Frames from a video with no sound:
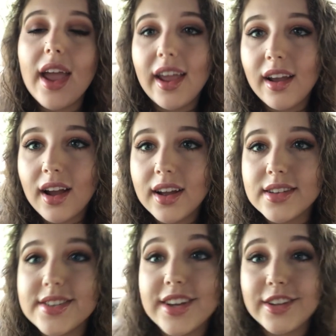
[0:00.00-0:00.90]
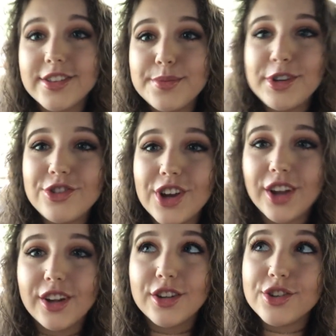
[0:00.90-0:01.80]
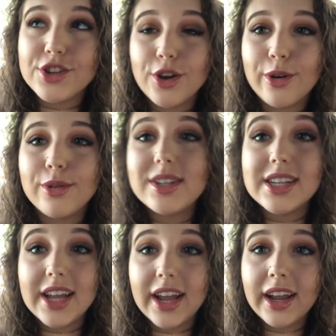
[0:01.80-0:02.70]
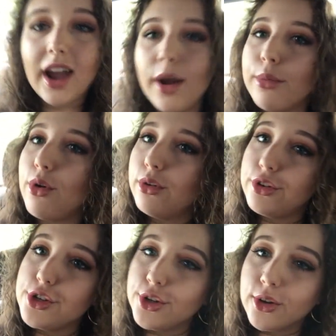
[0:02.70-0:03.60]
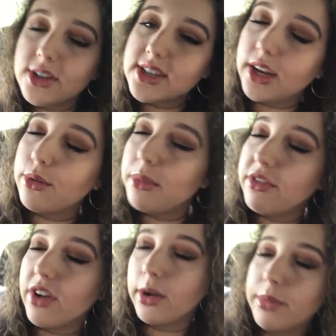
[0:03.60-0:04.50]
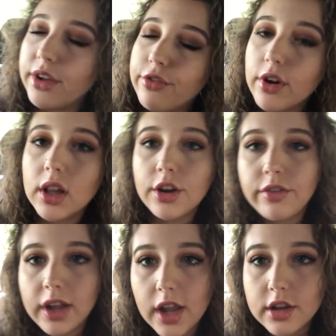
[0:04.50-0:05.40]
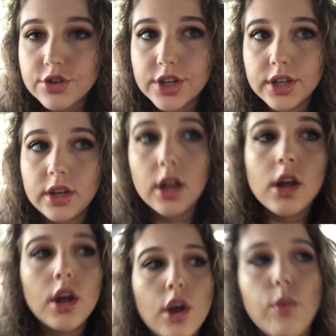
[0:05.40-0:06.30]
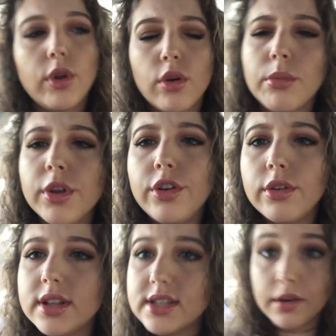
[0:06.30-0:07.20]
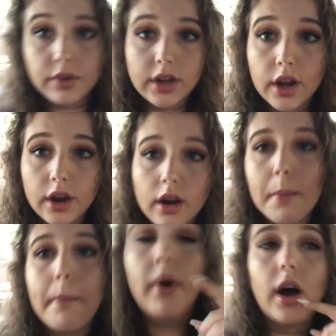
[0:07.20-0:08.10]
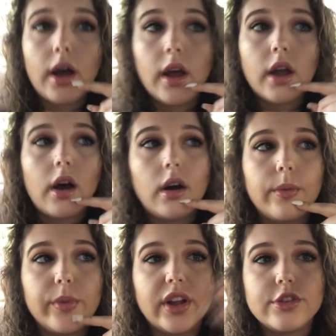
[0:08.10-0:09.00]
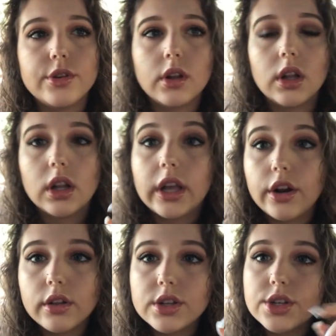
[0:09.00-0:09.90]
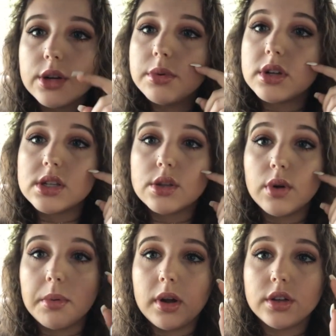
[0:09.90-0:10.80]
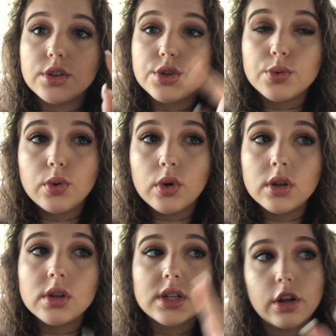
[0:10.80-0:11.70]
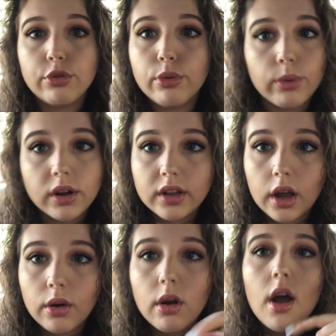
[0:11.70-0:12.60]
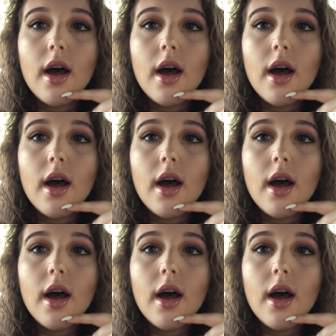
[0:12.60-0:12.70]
Hey guys, it's me Jen, and so today I'm going to New York City with my family for a little vacation. We normally do this every year, but um, we have to do it a little later this year because of the way my school schedule worked out.